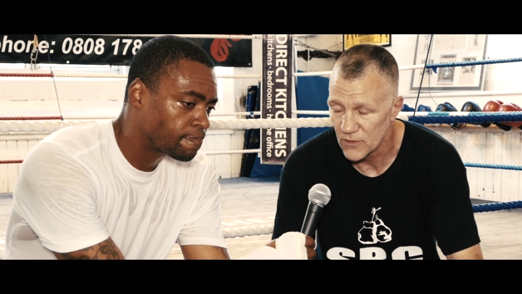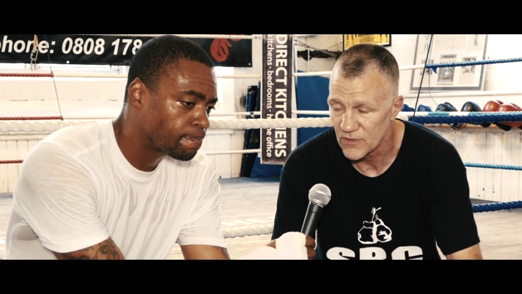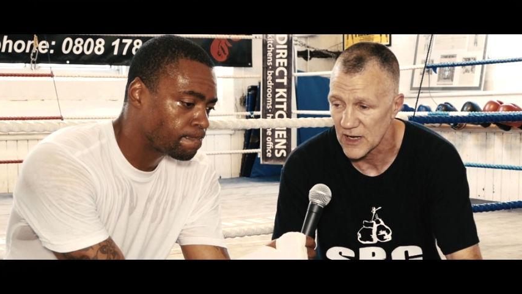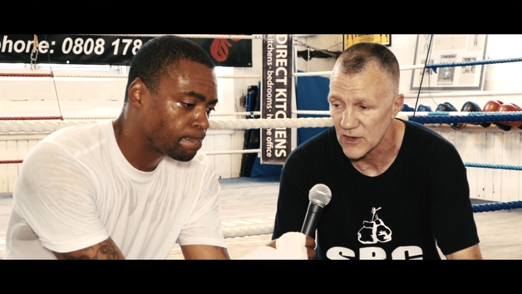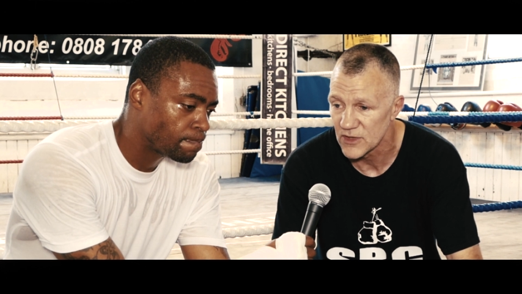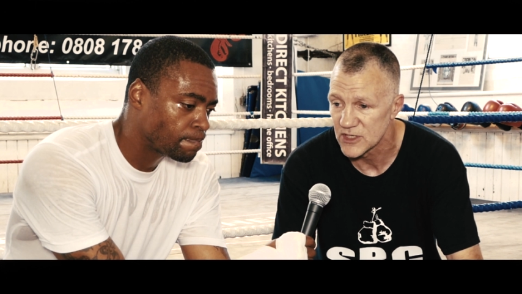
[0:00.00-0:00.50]
Speaker 1: We've
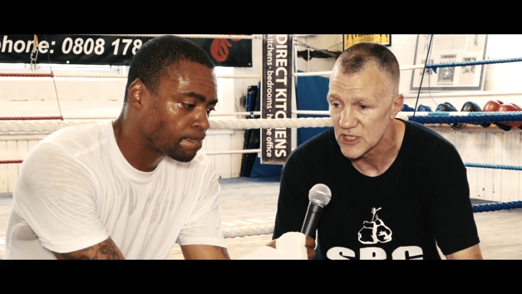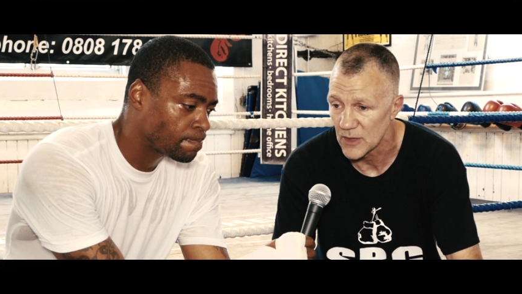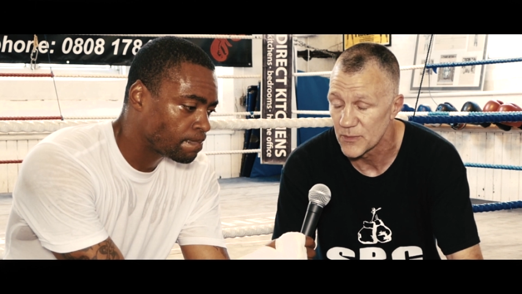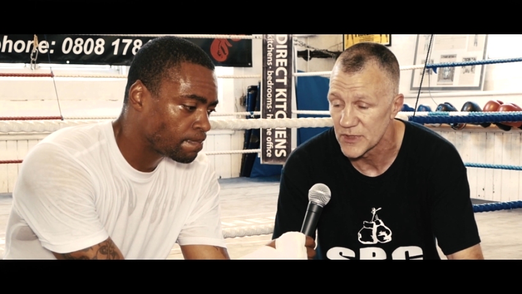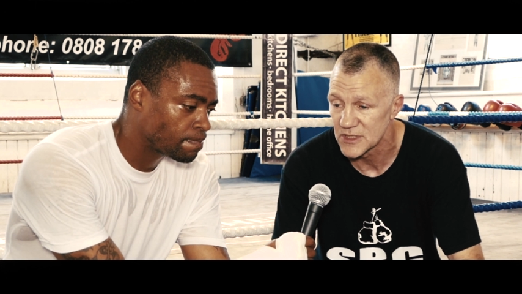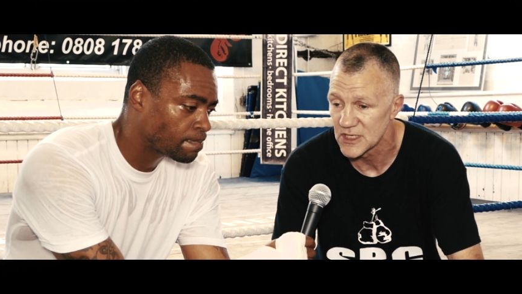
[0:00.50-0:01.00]
had other
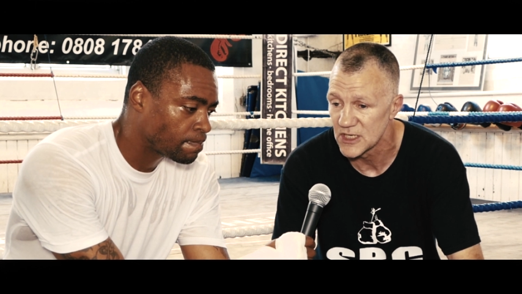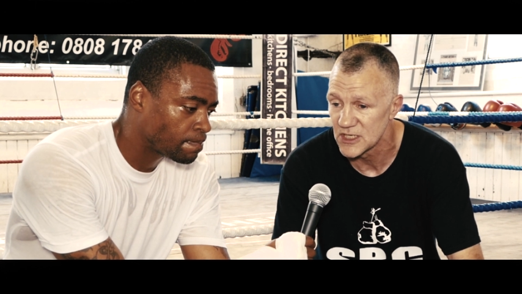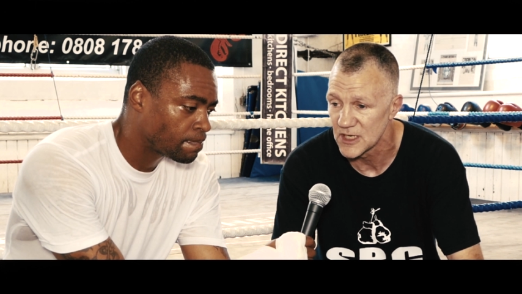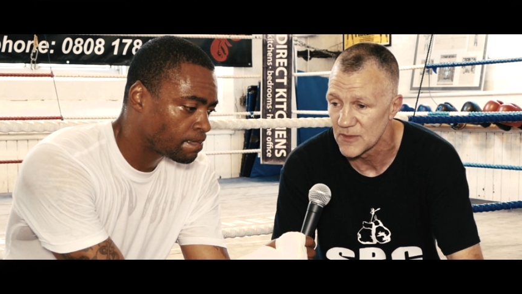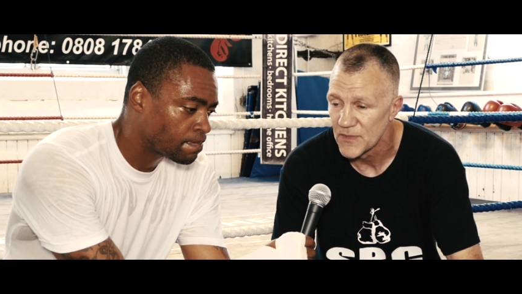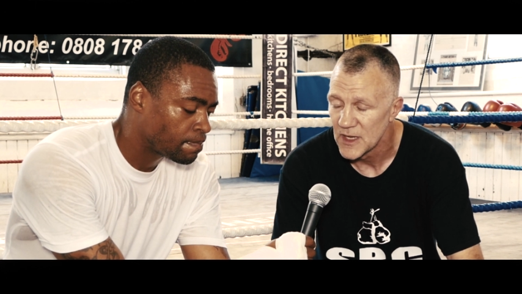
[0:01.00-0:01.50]
champions in the
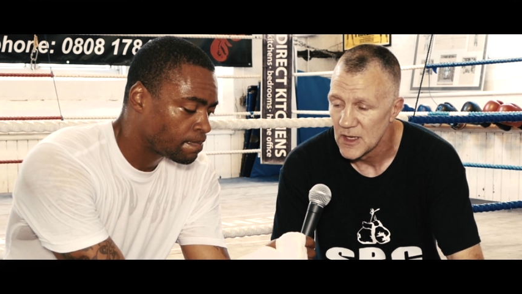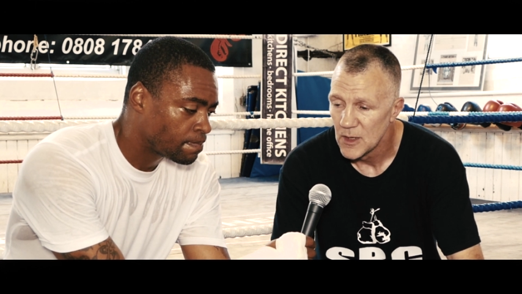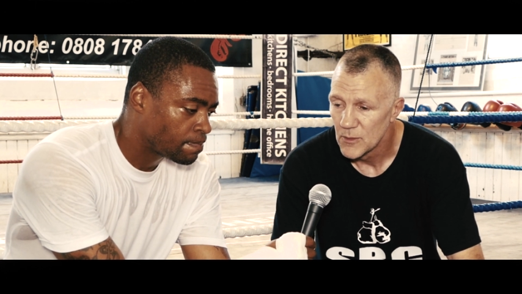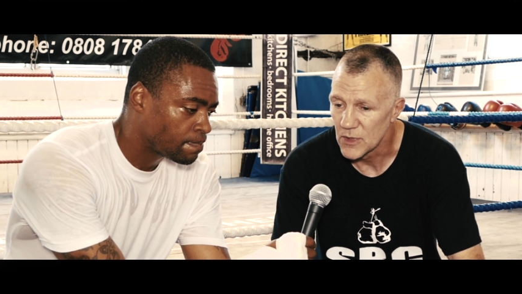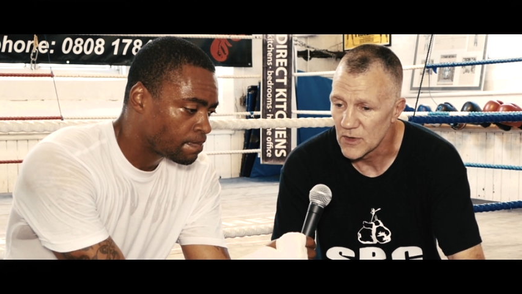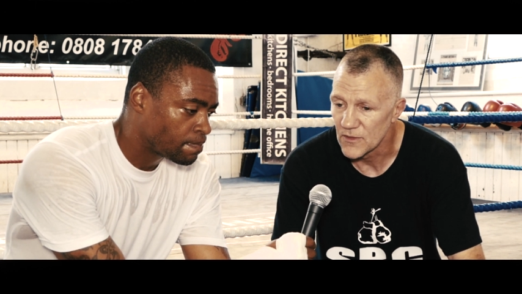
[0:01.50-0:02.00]
gym,
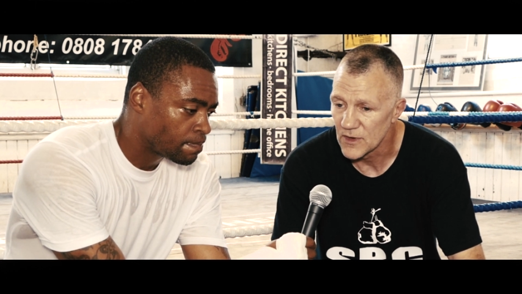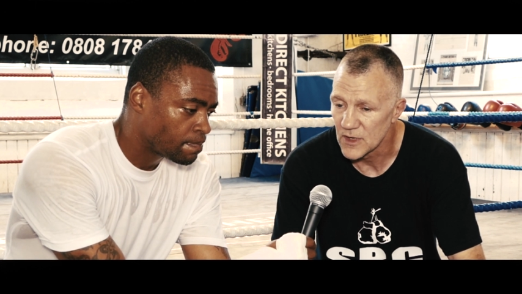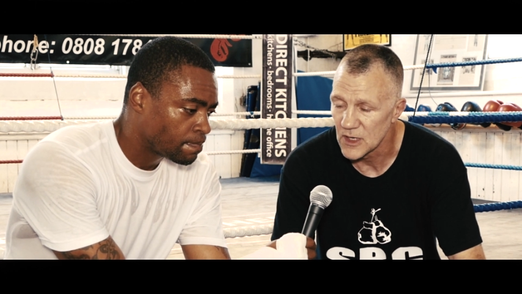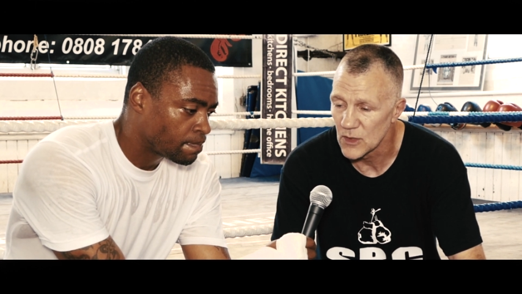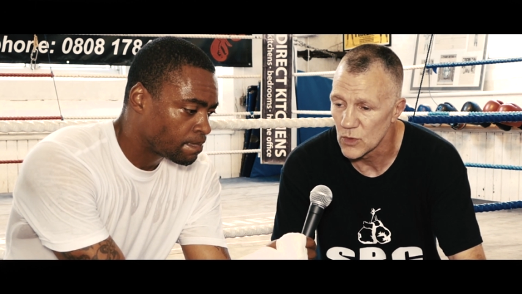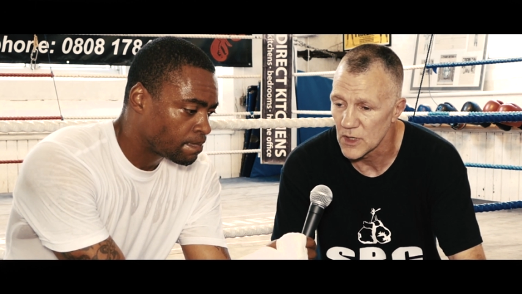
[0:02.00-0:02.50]
but
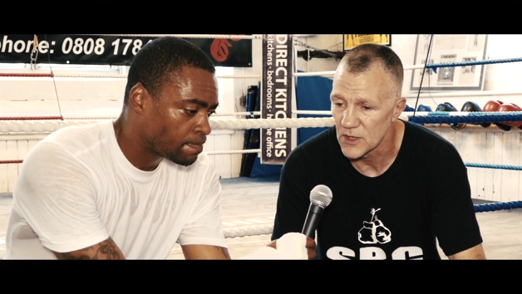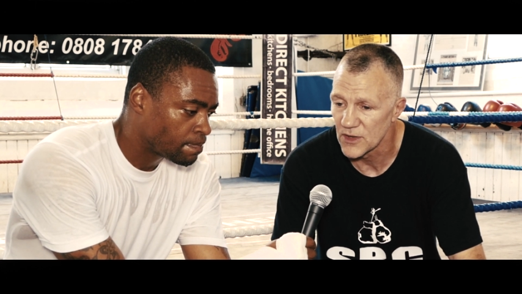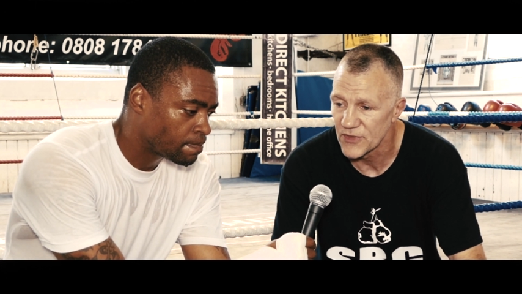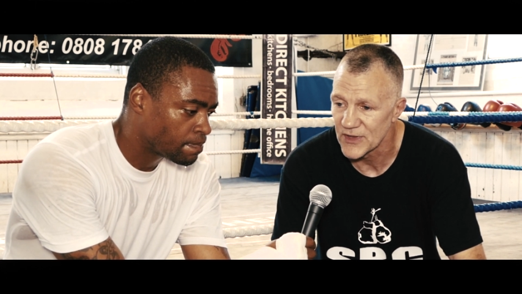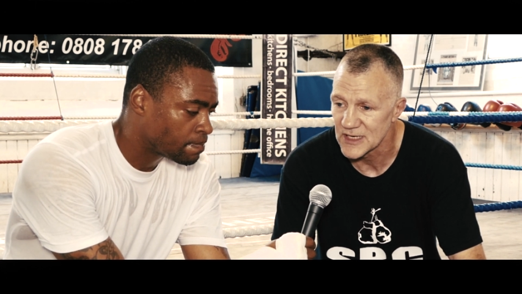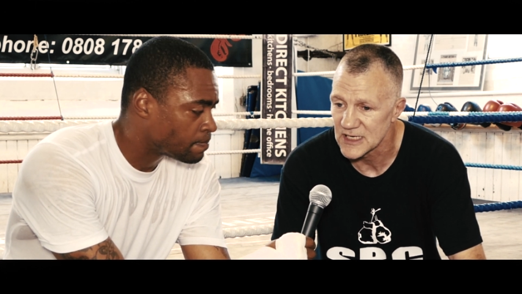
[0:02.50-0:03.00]
one of the
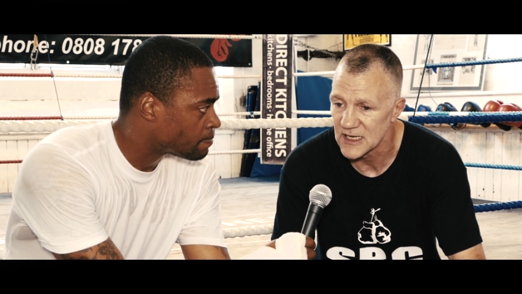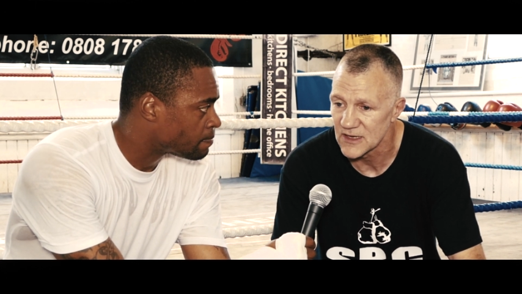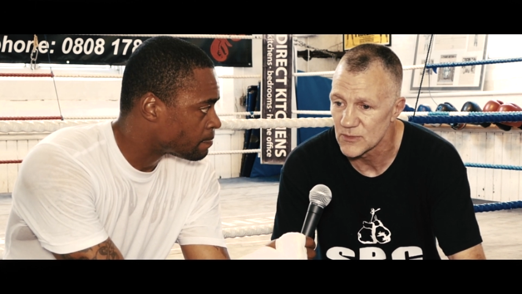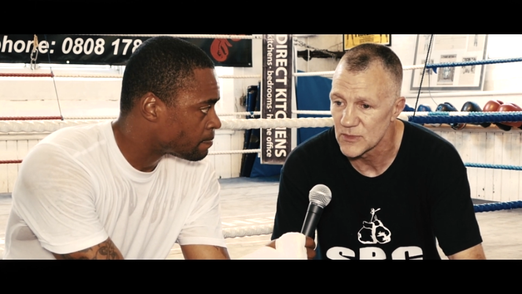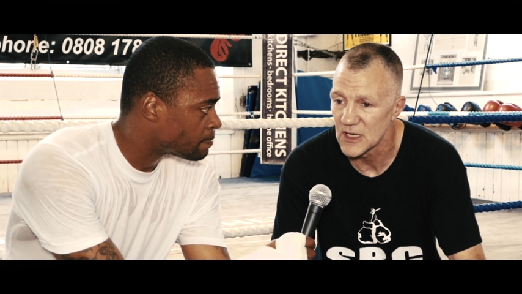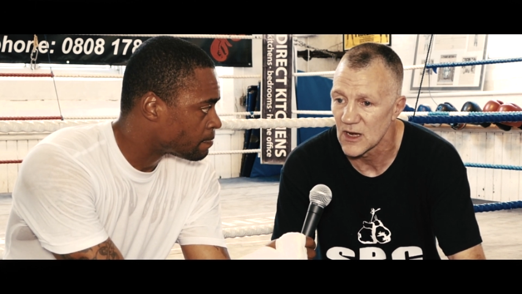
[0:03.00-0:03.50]
things that
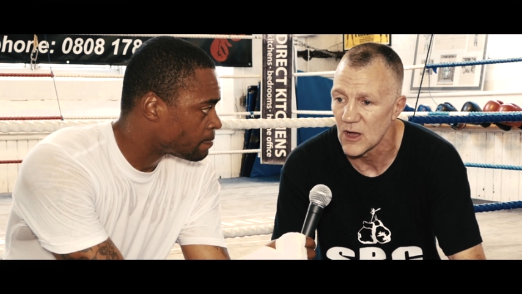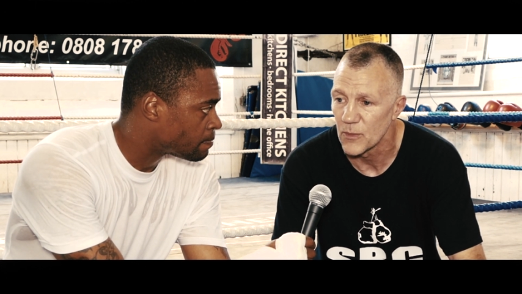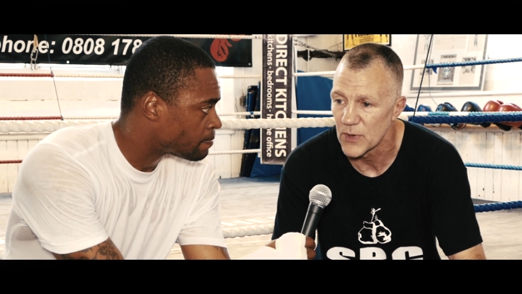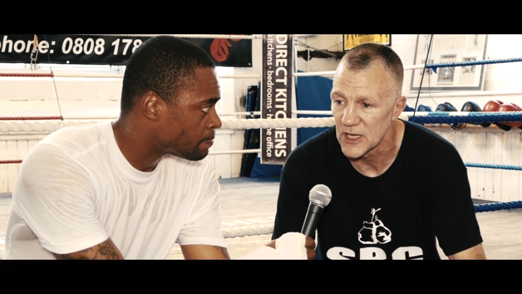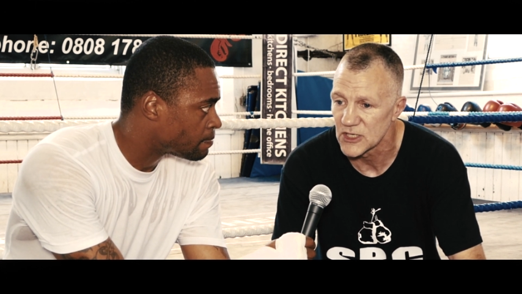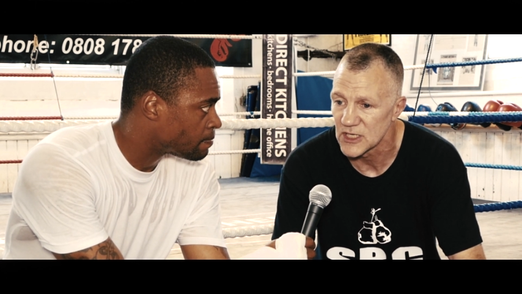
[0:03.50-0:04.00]
gives me a lot of
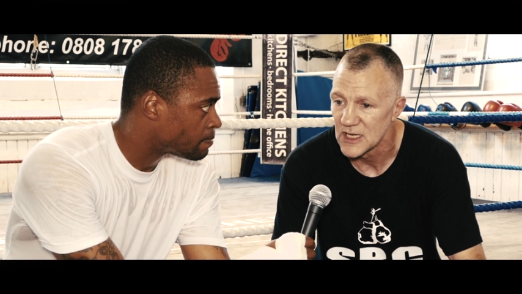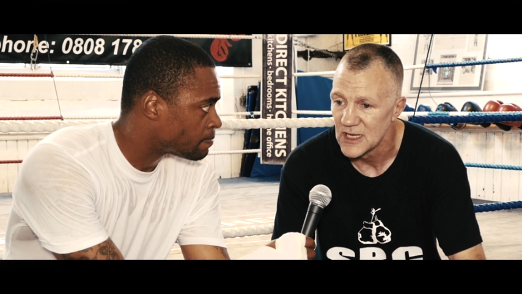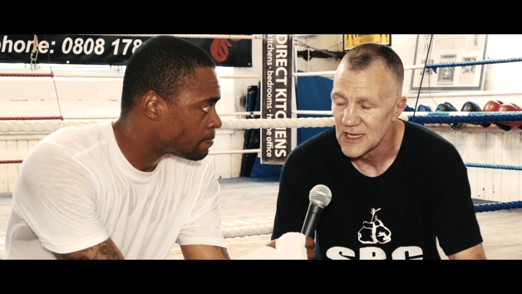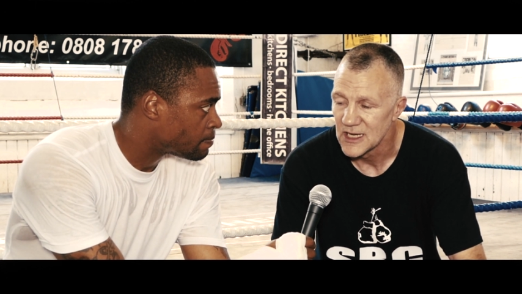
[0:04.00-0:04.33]
pleasure